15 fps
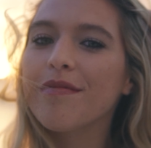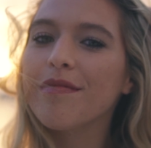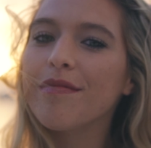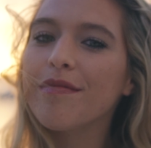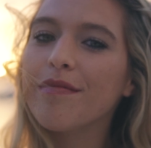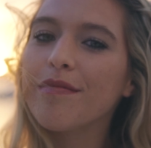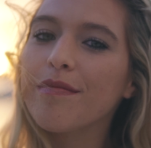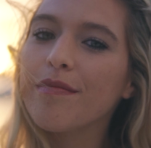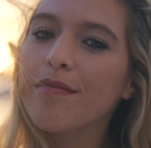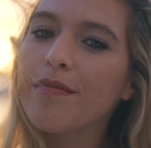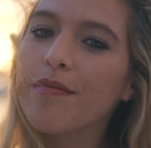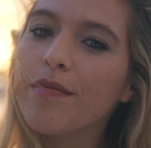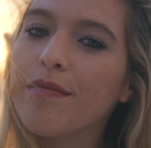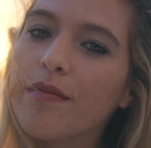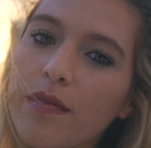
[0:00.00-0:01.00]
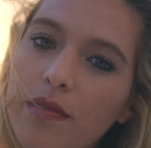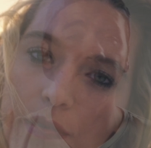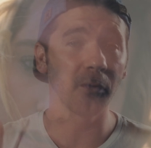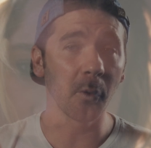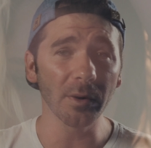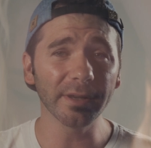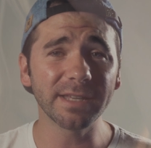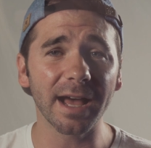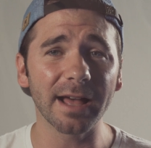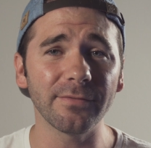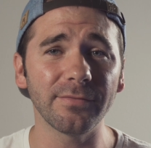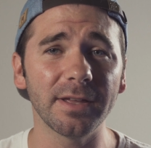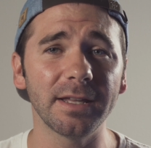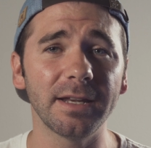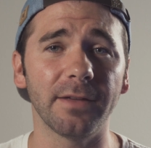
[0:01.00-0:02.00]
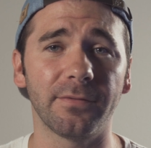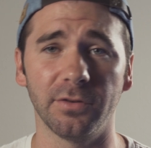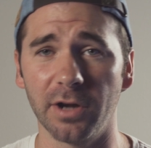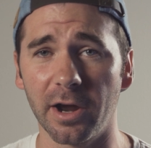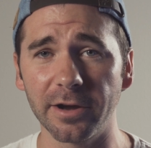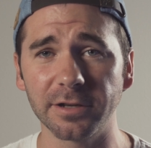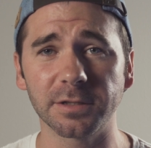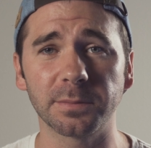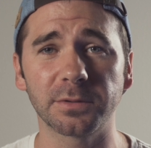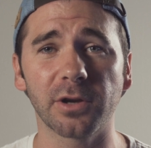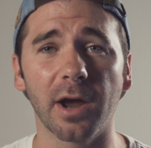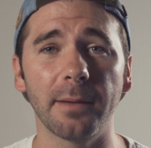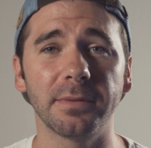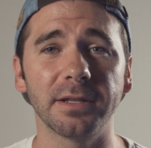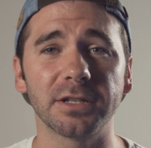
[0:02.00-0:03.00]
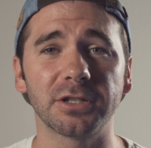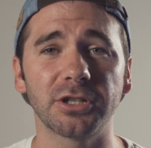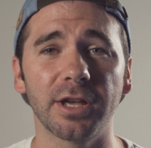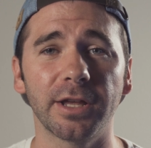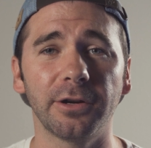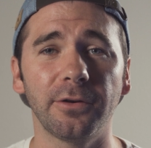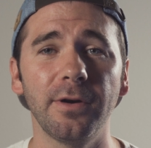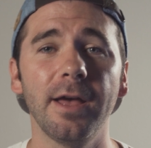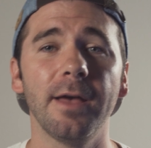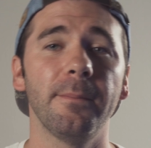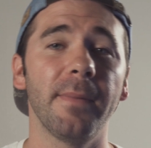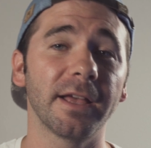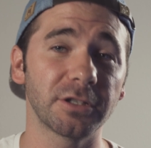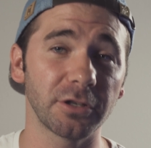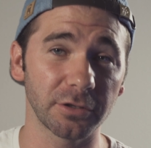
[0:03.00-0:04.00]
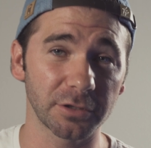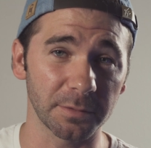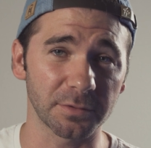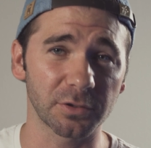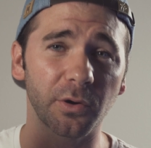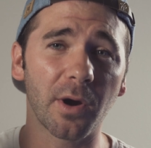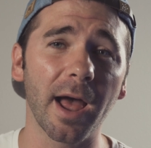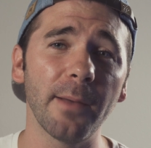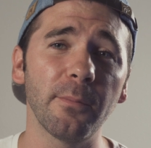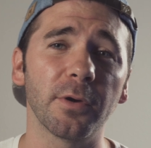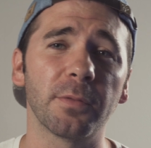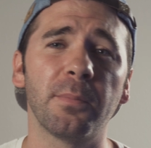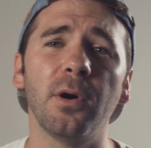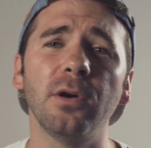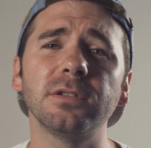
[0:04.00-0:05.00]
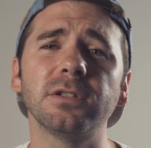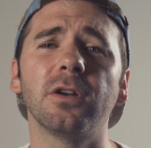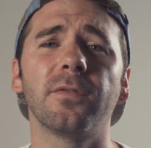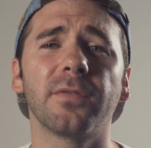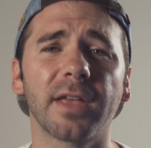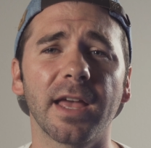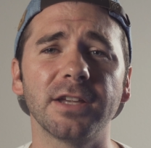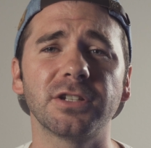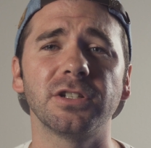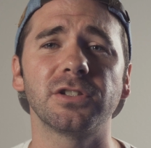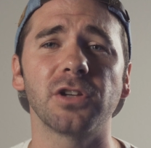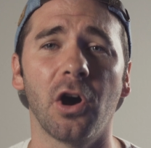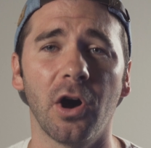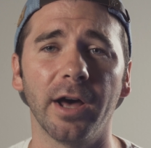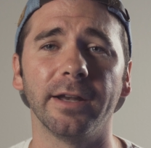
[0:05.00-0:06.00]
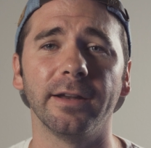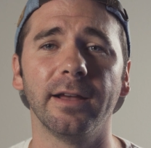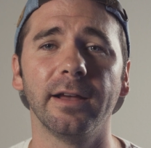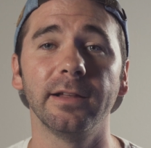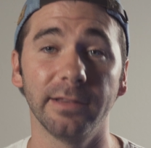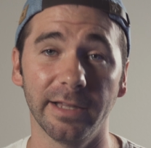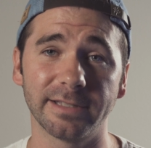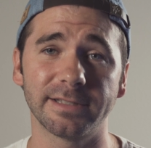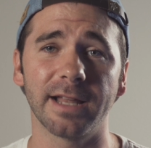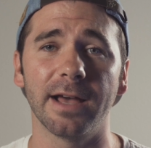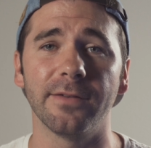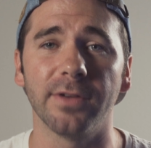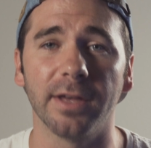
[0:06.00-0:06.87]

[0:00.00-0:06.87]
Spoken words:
your video bag. Before we dive in, if you're not already subscribed to this channel, make sure to subscribe with post notifications on. Let's dive